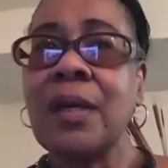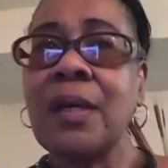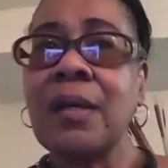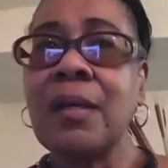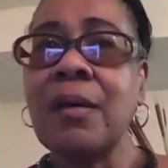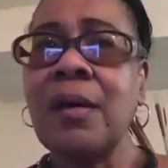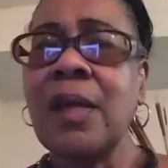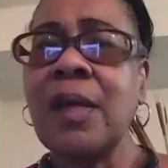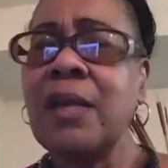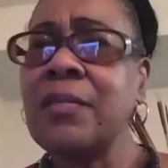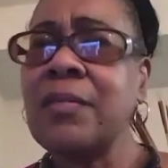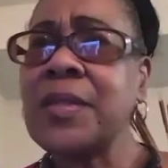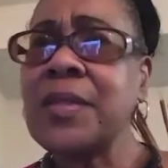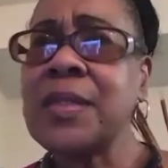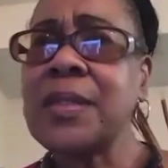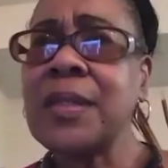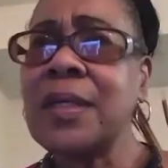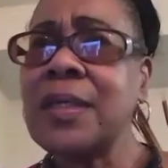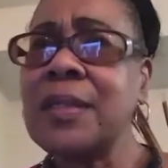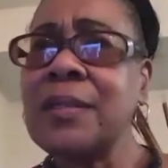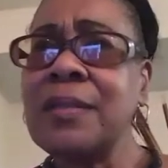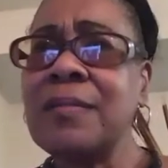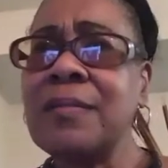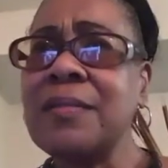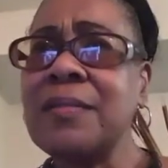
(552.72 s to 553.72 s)
All of a
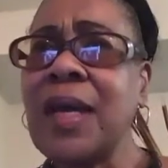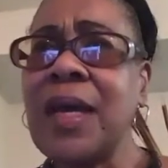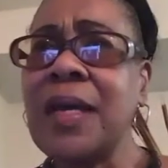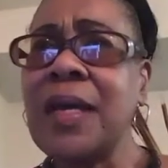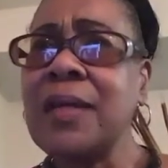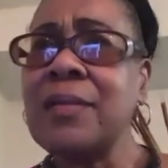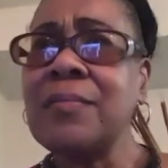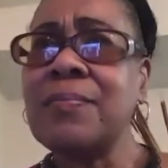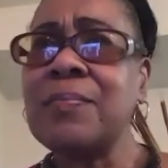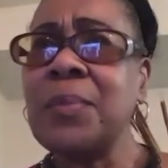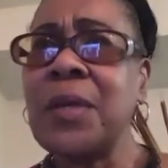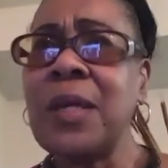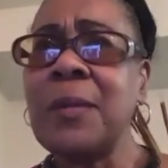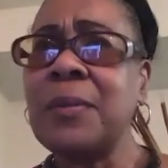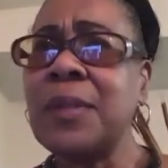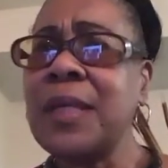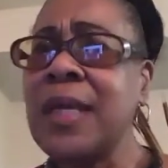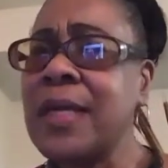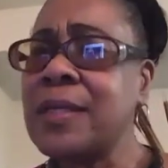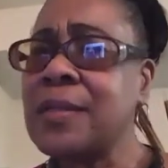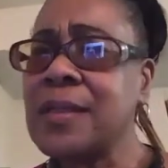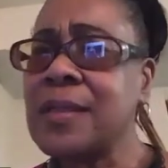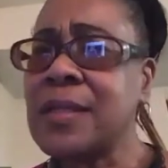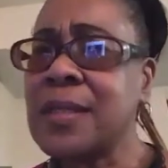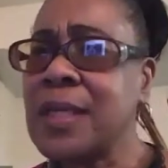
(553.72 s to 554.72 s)
sudden, people
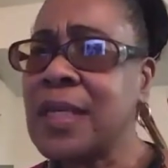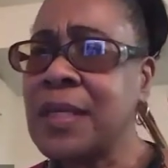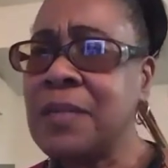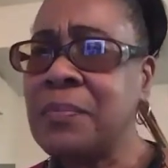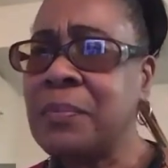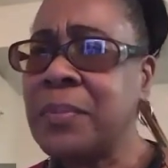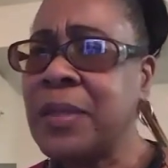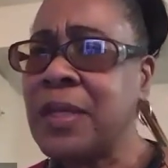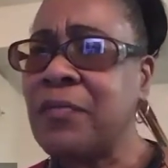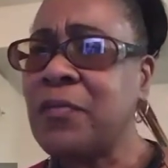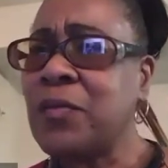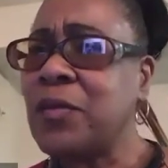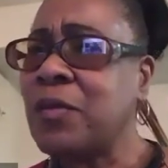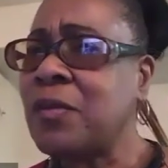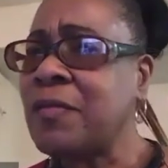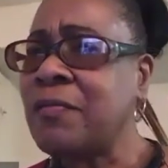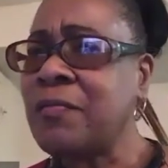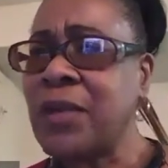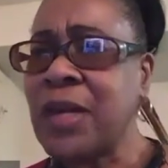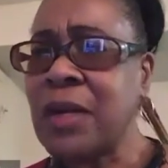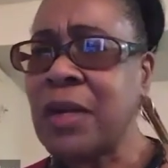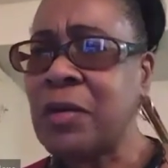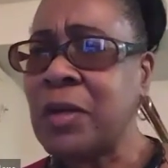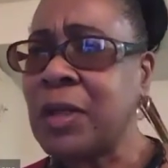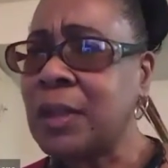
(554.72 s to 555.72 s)
hadn't seen me for a
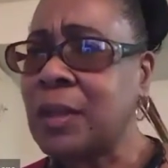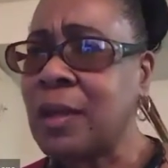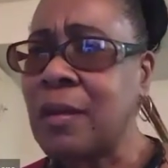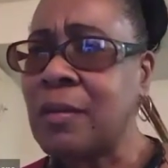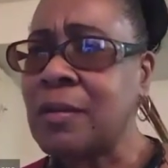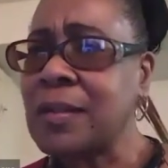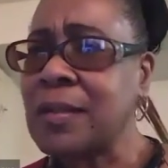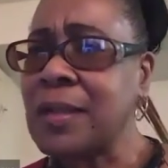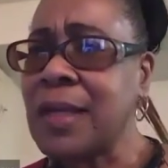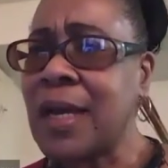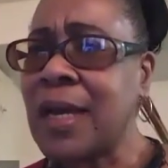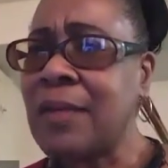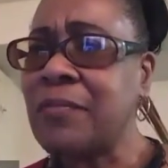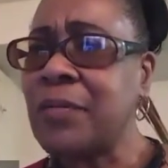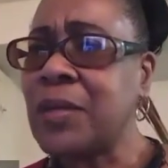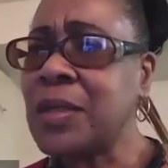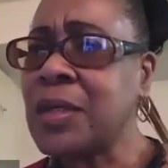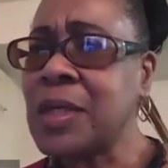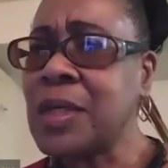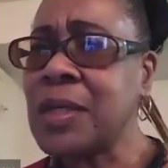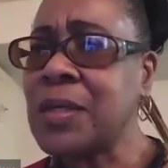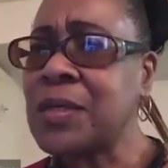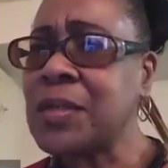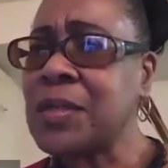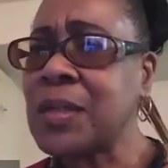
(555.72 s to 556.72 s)
very long time, for
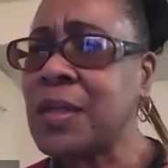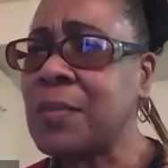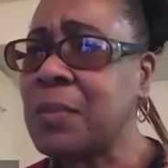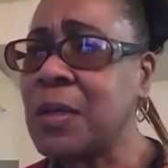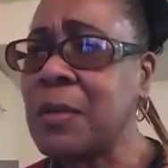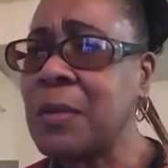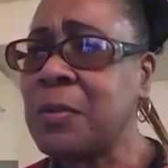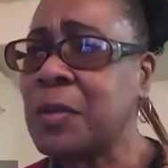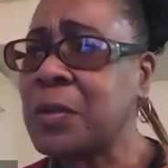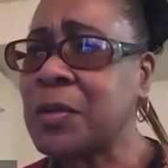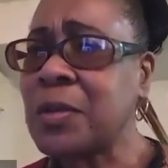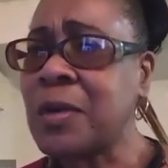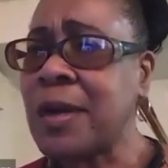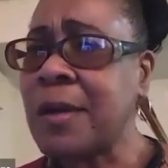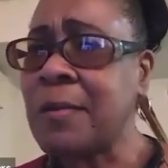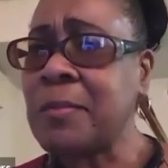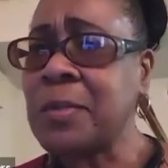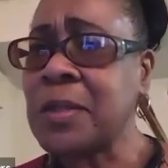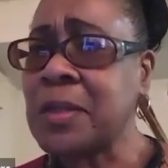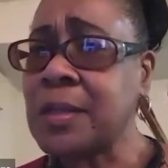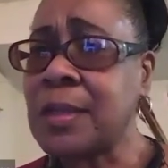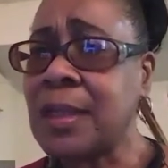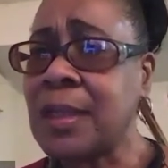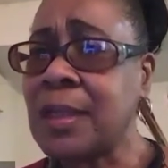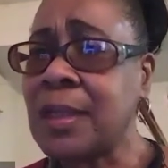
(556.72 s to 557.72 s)
years. Some people thought I
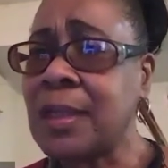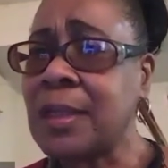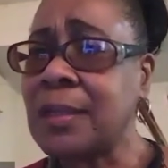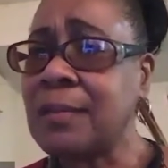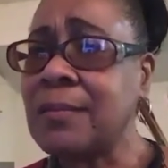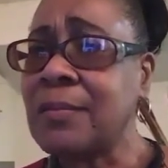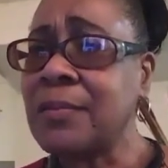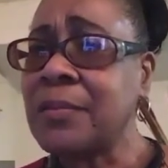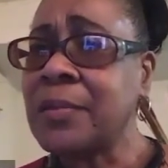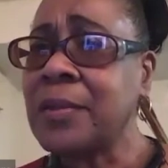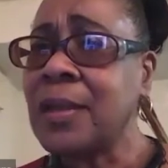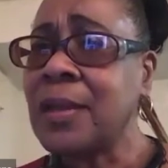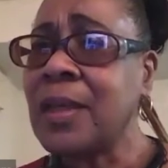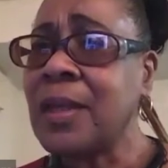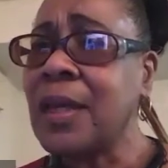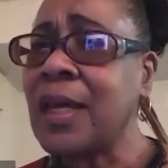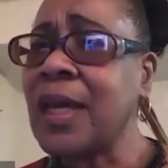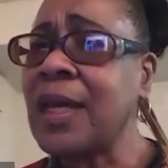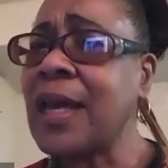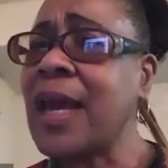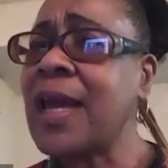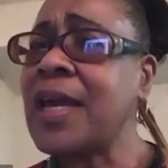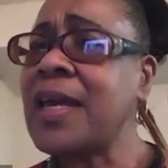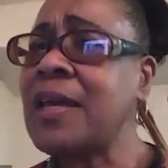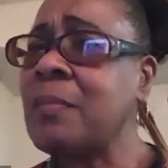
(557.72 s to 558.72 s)
was dead.
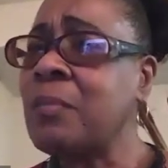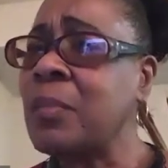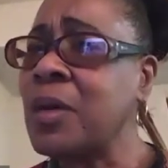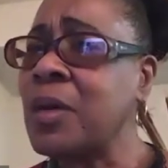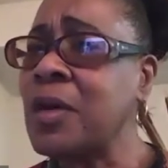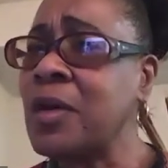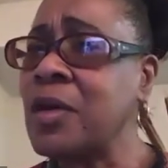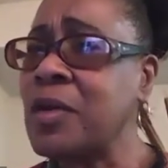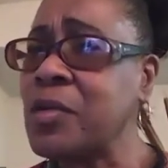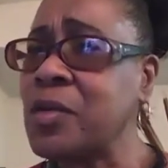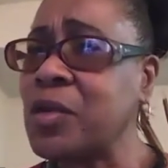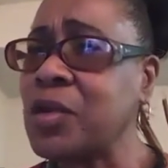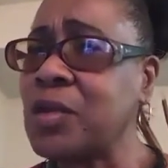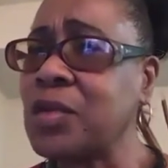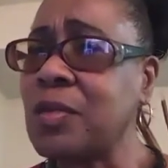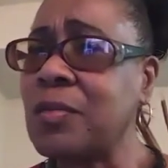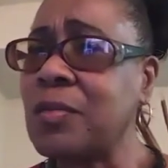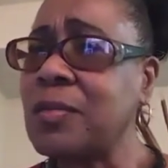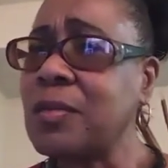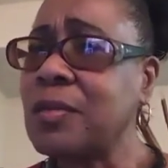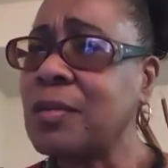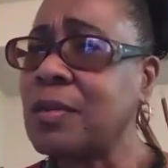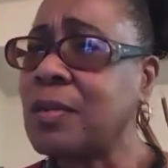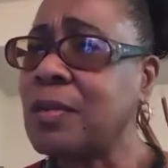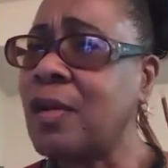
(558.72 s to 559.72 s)
And I emerged
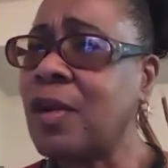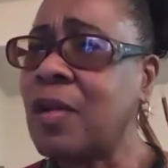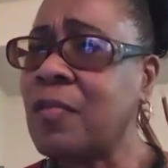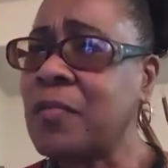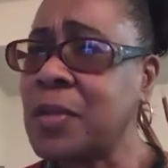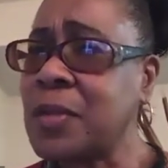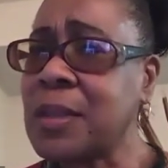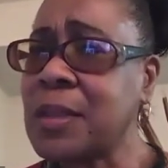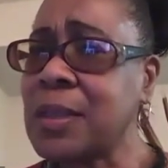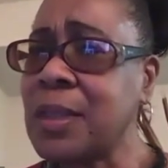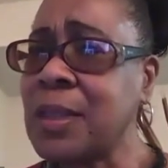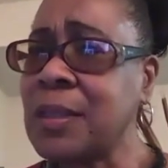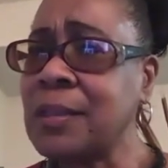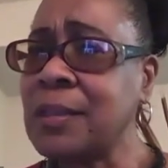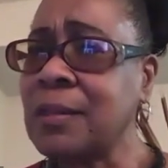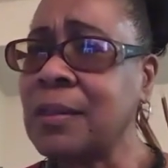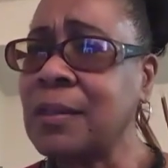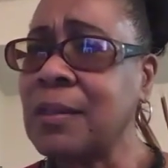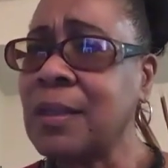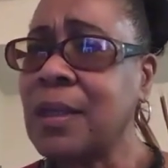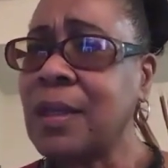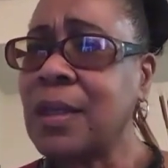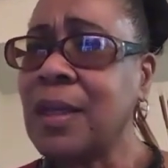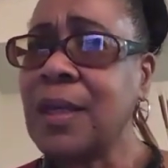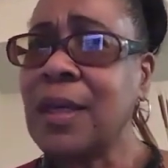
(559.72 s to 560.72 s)
all of a sudden.
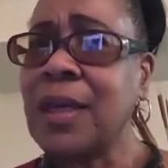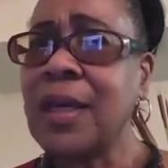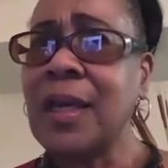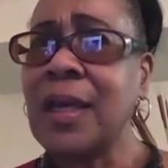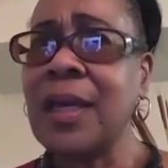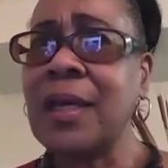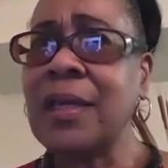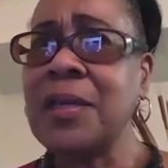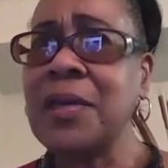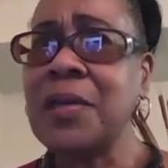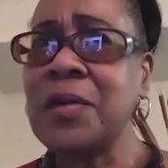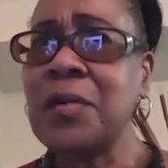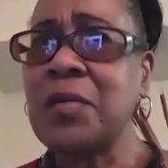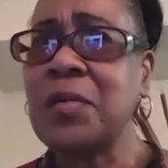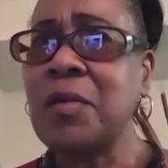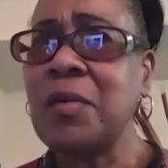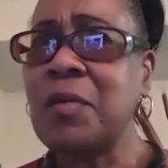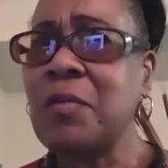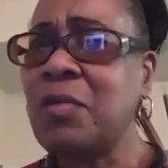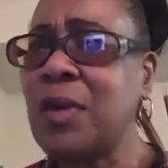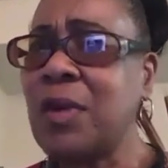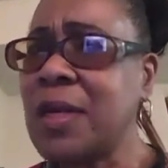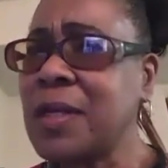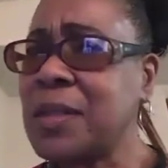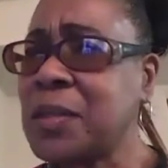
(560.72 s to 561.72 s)
And they're going,
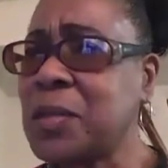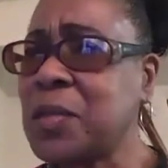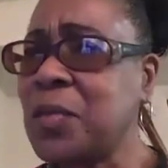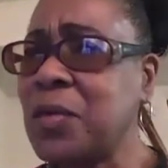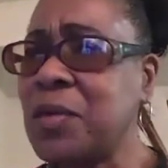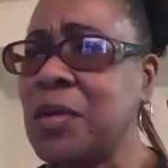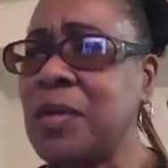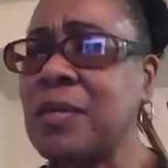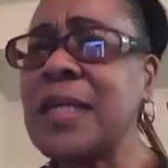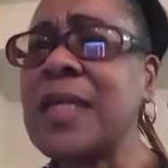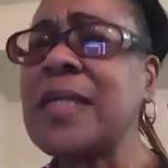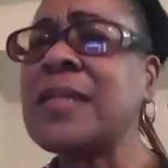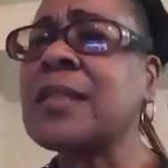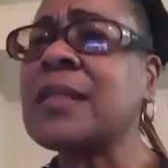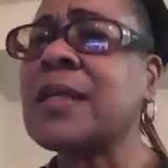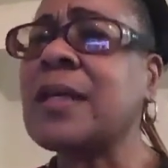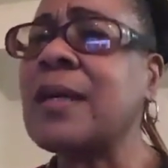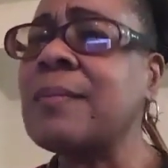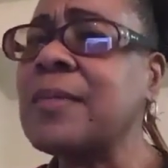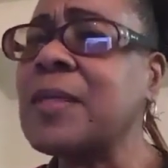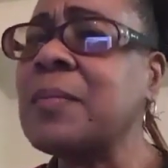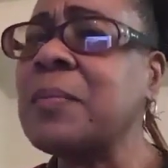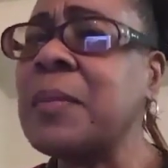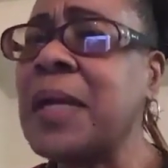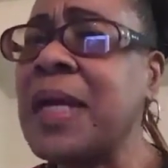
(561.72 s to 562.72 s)
what is going on? I said,
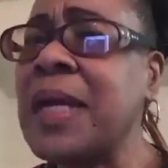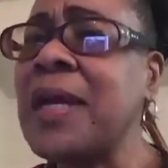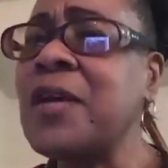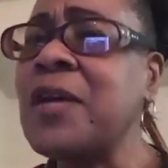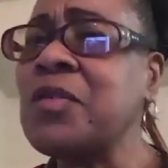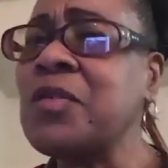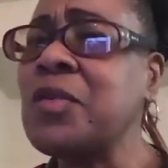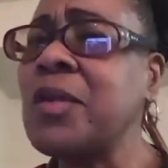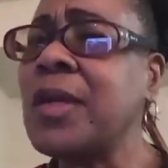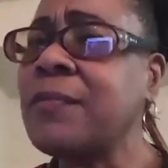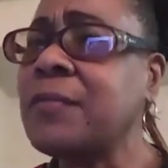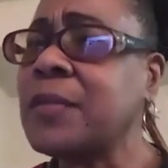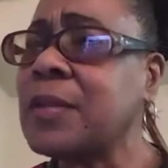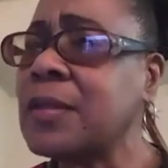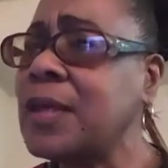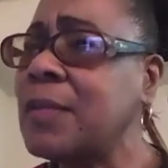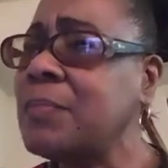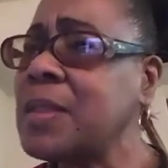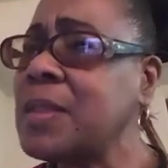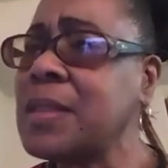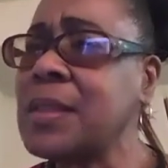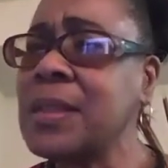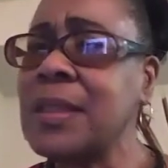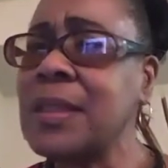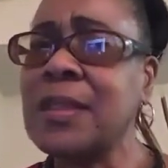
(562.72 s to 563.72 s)
come to my house. You have to come
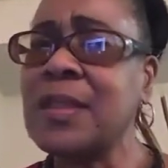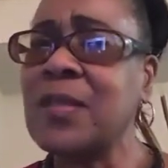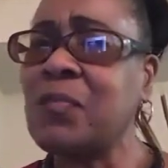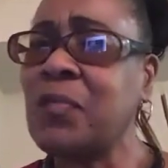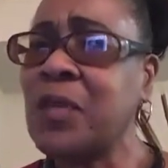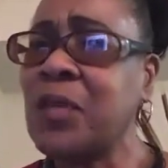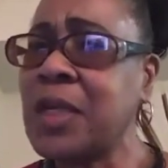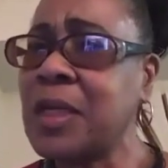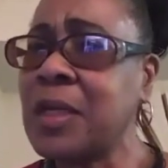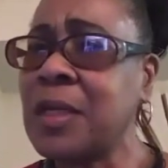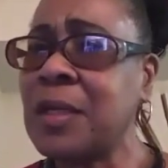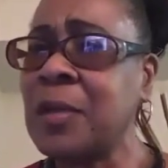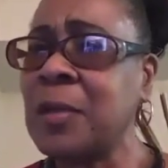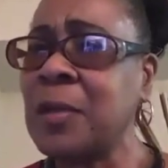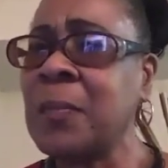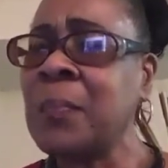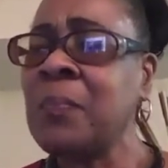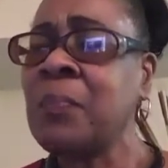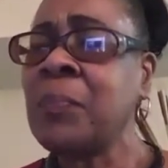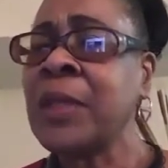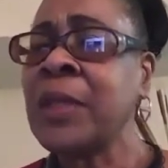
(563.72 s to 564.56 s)
and see this video.